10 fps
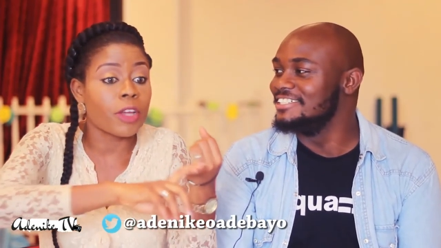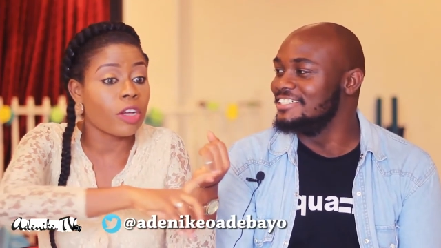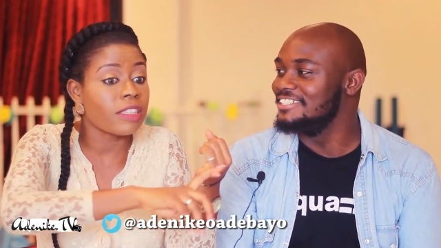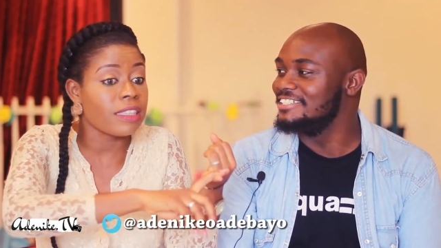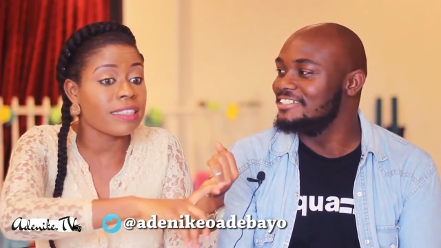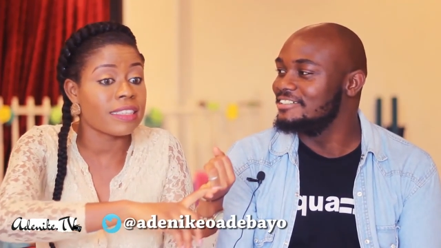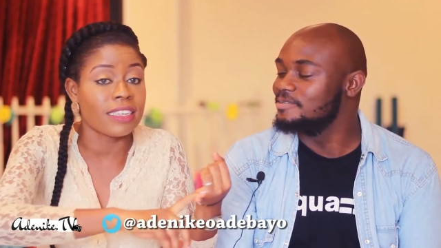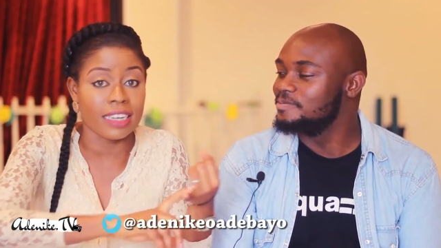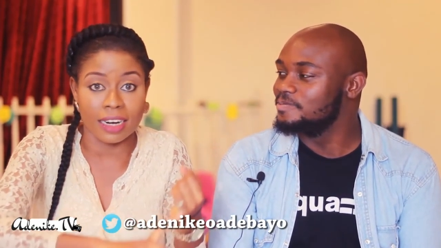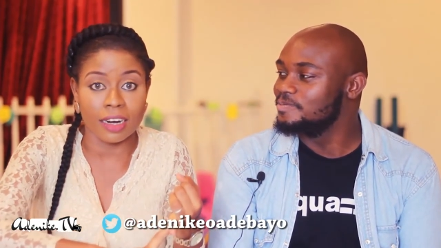Speaker 1: because this
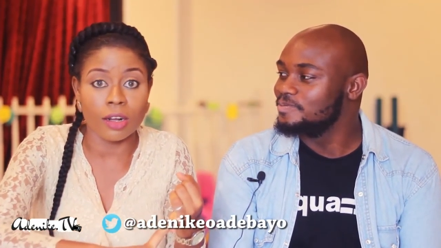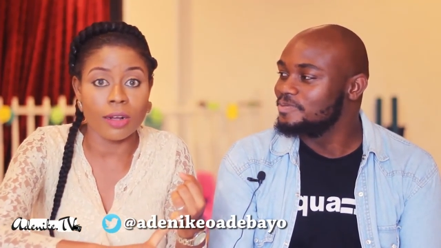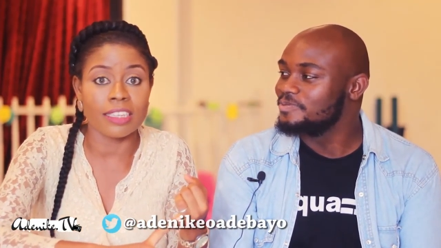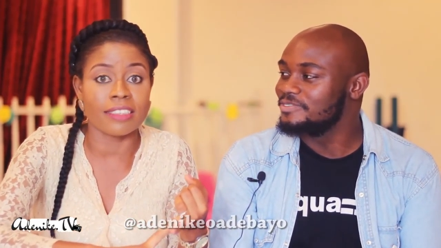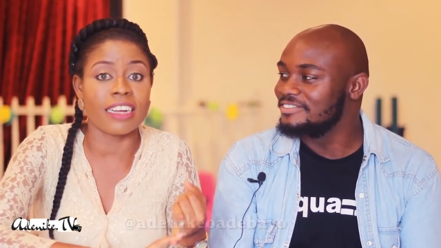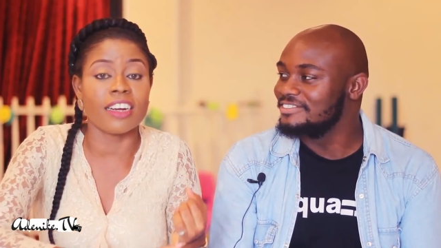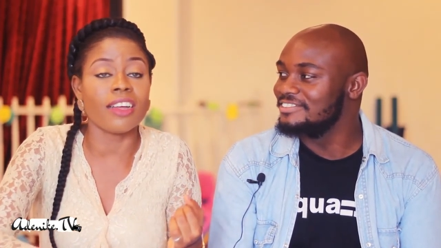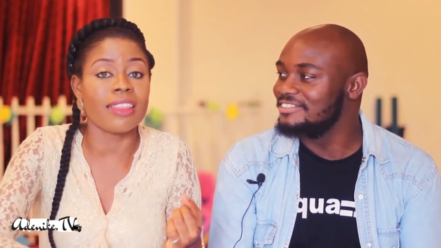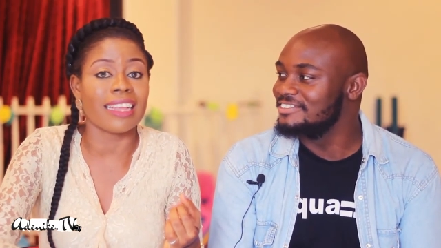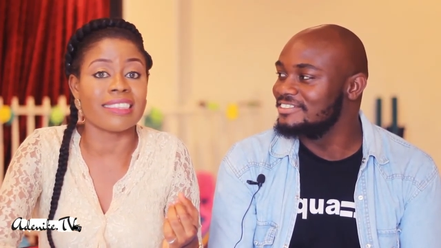girl is a
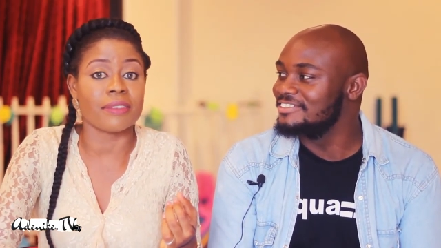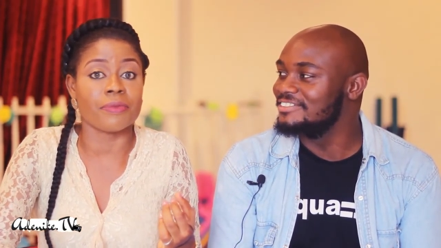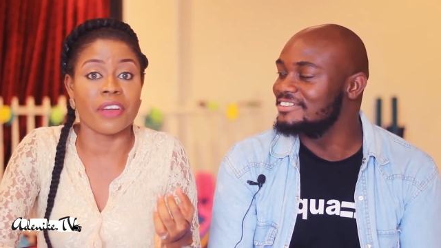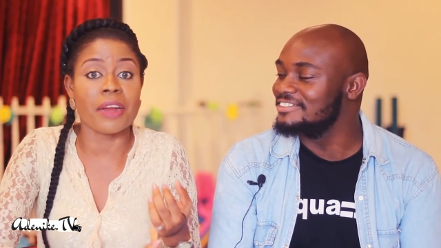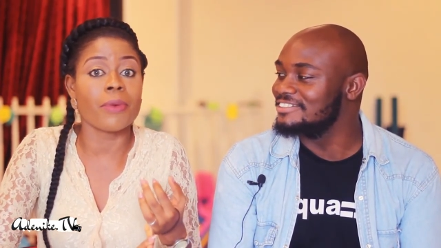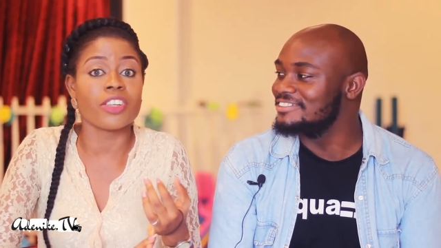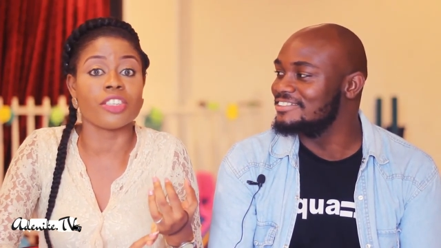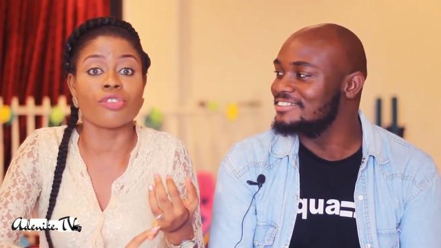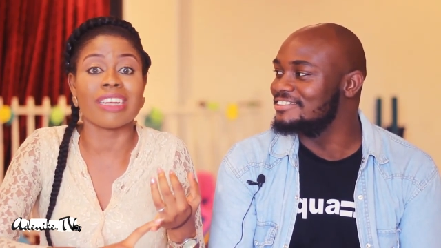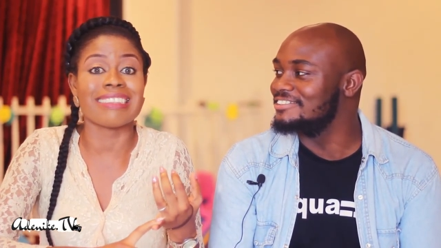girl that's very much
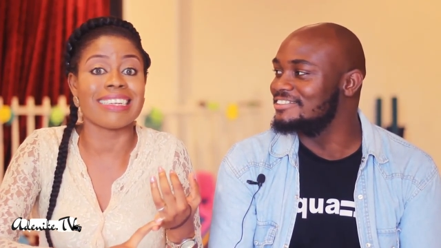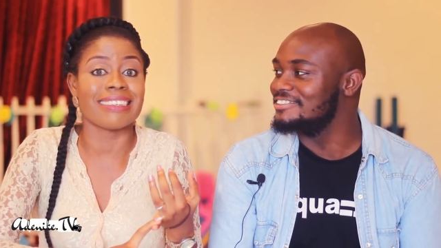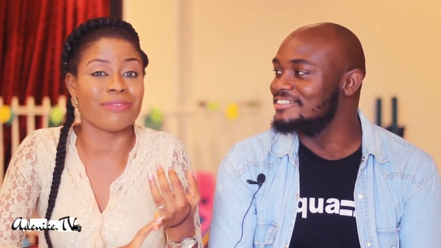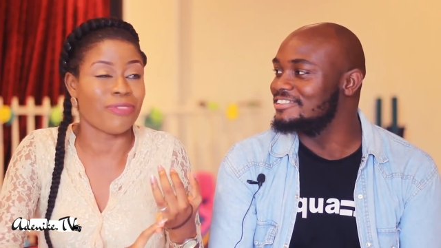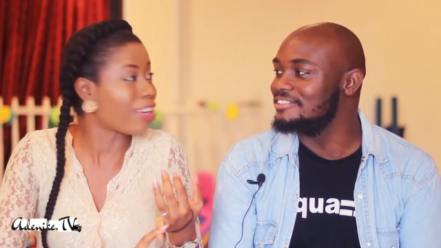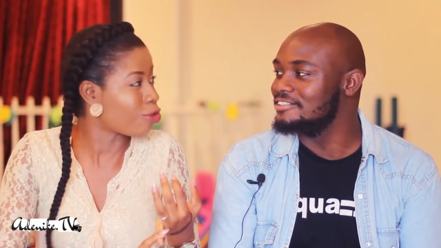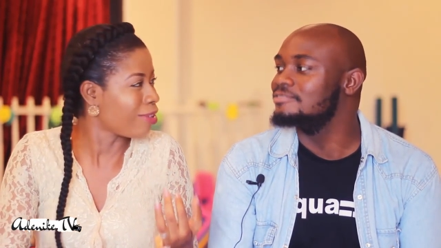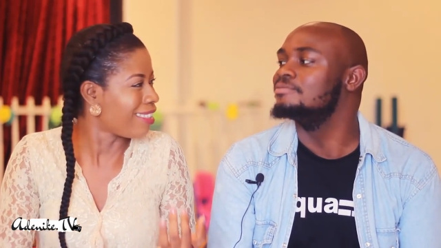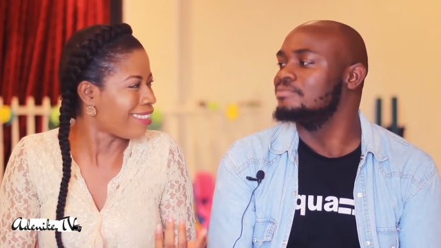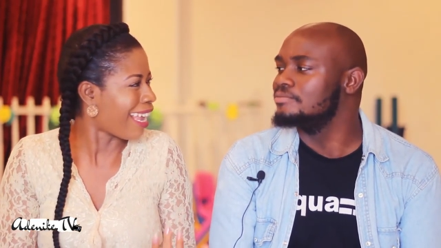interested in
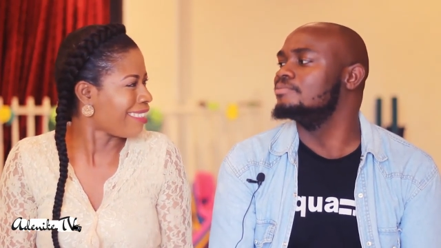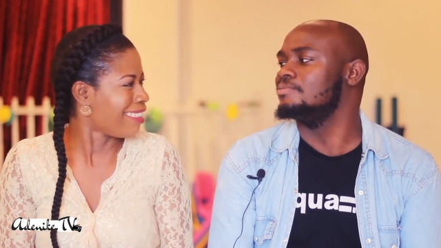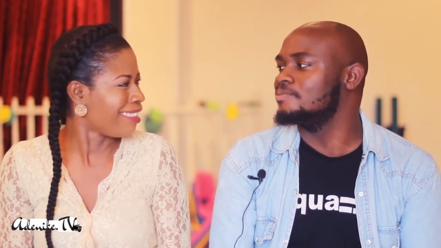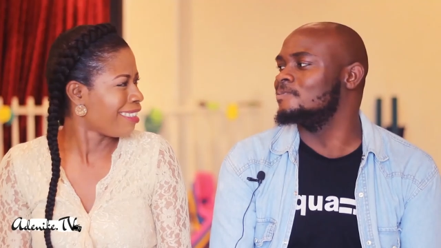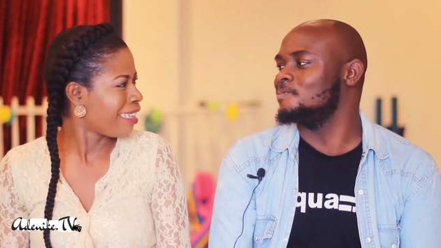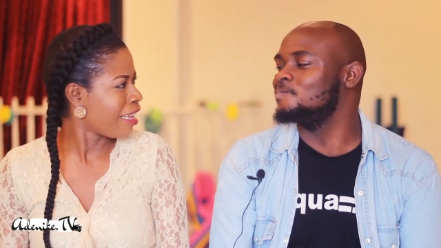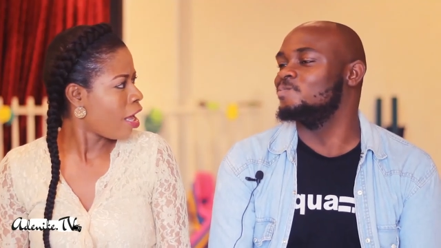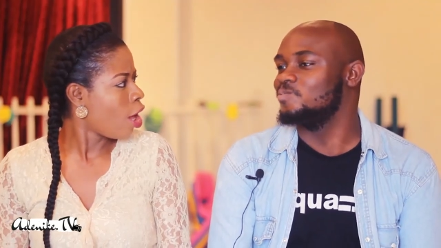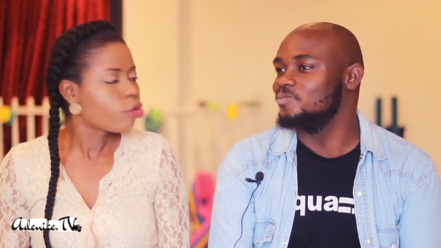fashion designing.